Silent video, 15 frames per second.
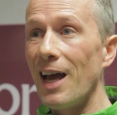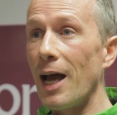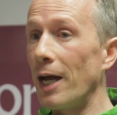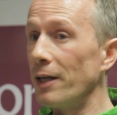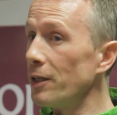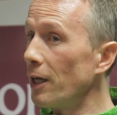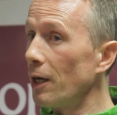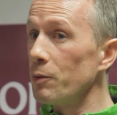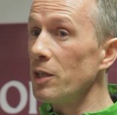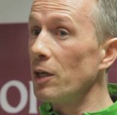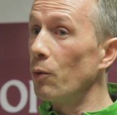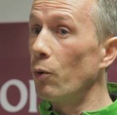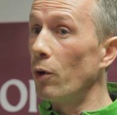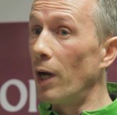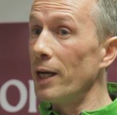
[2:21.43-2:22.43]
And yet I
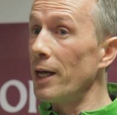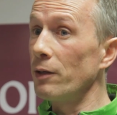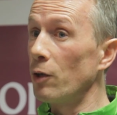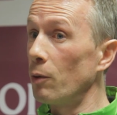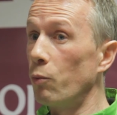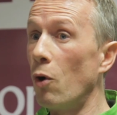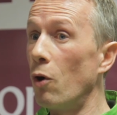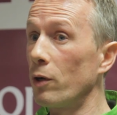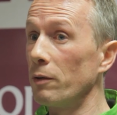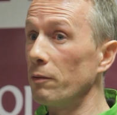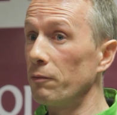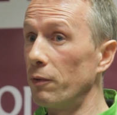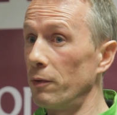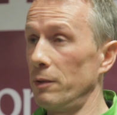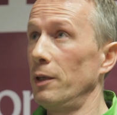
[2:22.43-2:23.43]
ended up
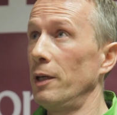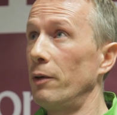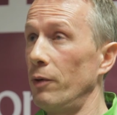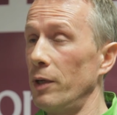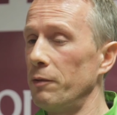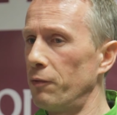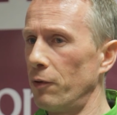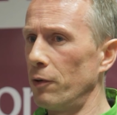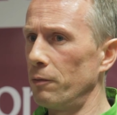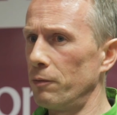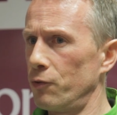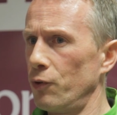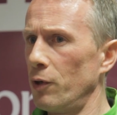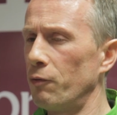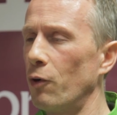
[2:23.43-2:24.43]
walking literally for
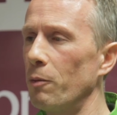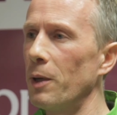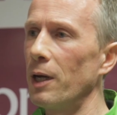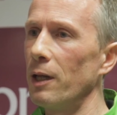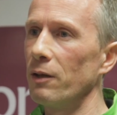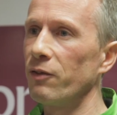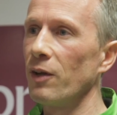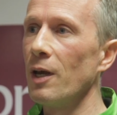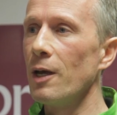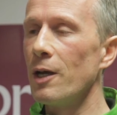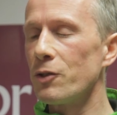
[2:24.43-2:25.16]
3 or 4 miles.